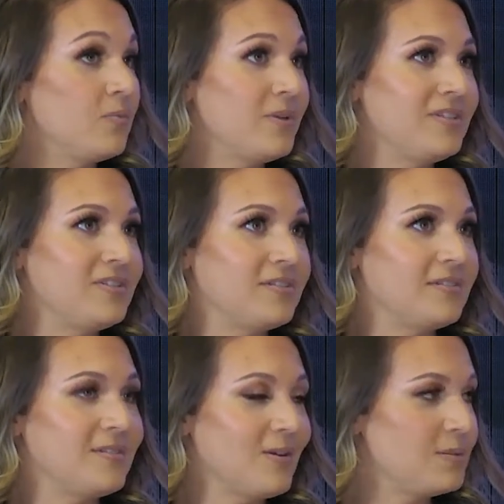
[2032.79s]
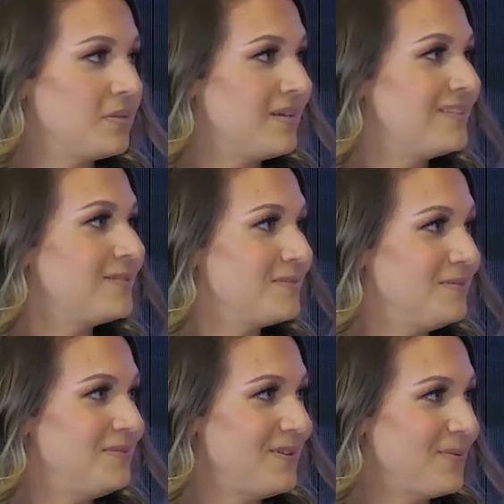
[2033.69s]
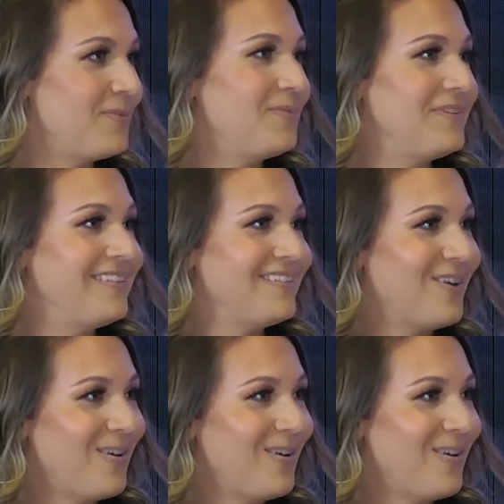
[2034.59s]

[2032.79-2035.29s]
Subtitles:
which sucks because the